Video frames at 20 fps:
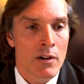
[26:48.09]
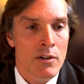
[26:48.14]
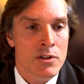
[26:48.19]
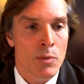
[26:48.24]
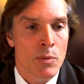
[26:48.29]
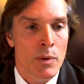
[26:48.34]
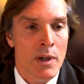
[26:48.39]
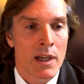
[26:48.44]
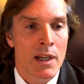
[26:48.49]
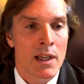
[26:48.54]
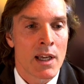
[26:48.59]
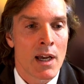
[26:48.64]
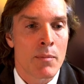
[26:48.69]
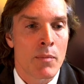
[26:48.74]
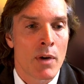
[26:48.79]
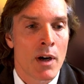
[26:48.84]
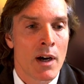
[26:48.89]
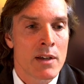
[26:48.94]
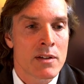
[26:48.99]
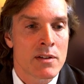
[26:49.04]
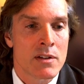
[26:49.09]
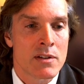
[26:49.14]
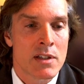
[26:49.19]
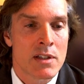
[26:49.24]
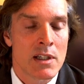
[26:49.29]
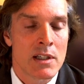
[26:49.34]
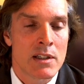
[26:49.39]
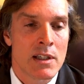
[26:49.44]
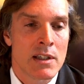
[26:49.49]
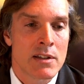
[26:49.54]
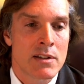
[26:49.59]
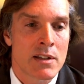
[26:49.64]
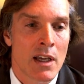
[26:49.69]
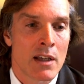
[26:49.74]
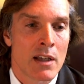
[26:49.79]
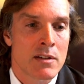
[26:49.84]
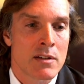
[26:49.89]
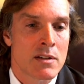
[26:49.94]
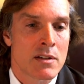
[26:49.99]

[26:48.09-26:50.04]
so we're getting MRIs and CT scans